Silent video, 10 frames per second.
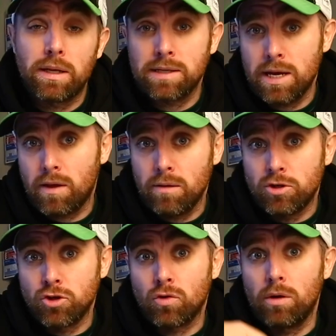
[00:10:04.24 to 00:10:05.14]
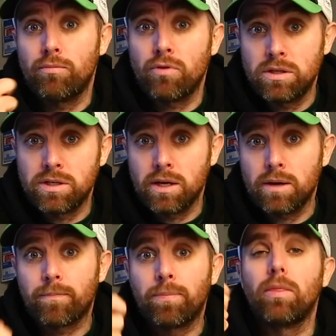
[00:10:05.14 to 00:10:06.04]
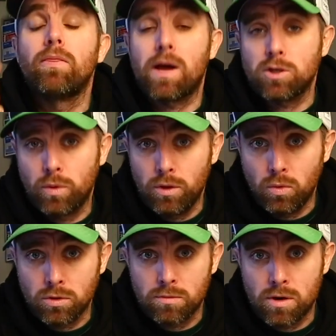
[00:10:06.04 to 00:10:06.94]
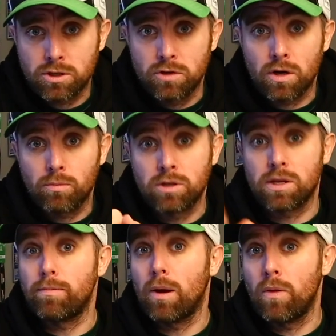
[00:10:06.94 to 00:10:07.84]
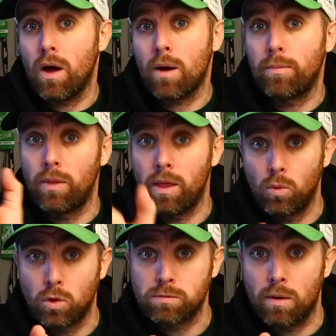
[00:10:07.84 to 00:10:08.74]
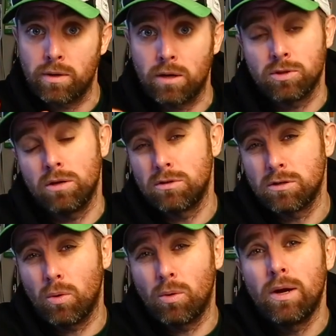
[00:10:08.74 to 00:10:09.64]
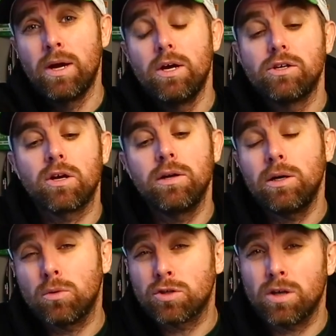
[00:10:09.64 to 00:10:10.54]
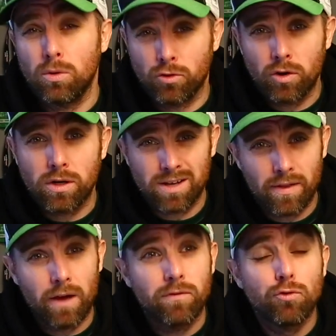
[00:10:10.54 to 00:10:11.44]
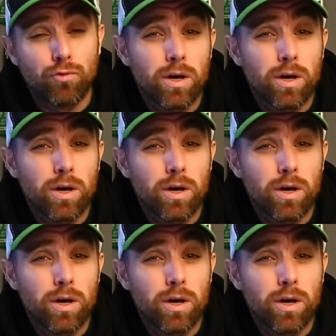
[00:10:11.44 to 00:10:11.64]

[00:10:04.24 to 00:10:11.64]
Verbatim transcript: then take that image and try and print it, that's when the watermark shows up because they blow that up and then the watermark becomes noticeable. So little subtle tricks like that. If you're